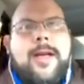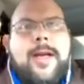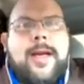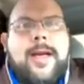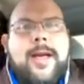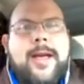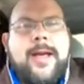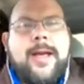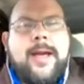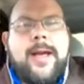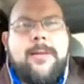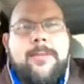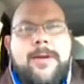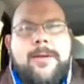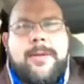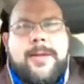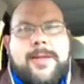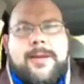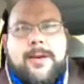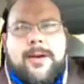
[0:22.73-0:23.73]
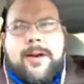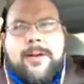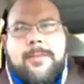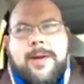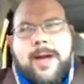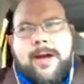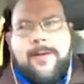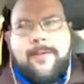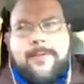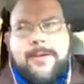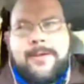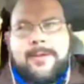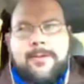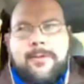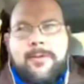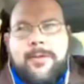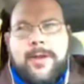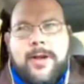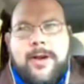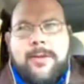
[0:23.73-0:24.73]
and I'm going to be talking about
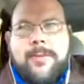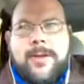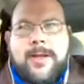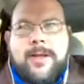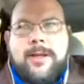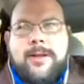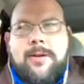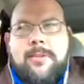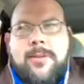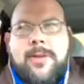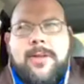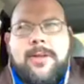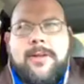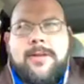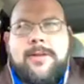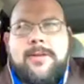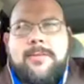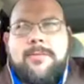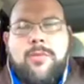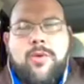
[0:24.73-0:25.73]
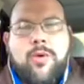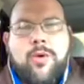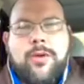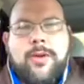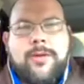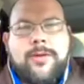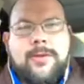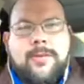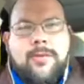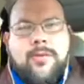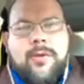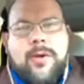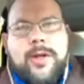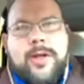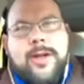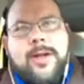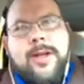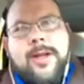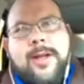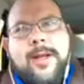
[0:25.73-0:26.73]
physical therapy a little bit this
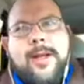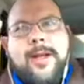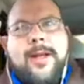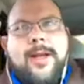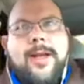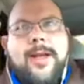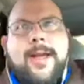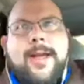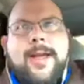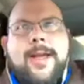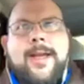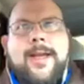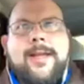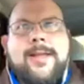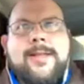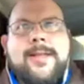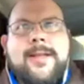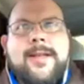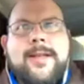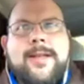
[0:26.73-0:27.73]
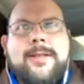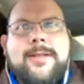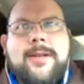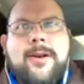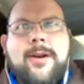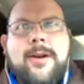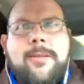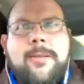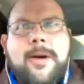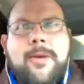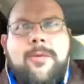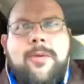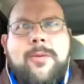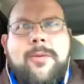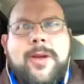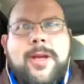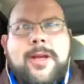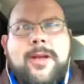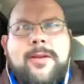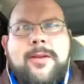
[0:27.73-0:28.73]
morning, and talking about what
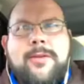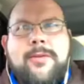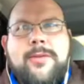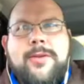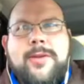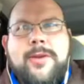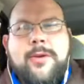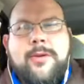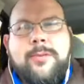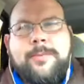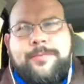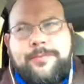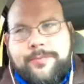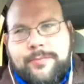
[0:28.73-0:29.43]
we can do. So,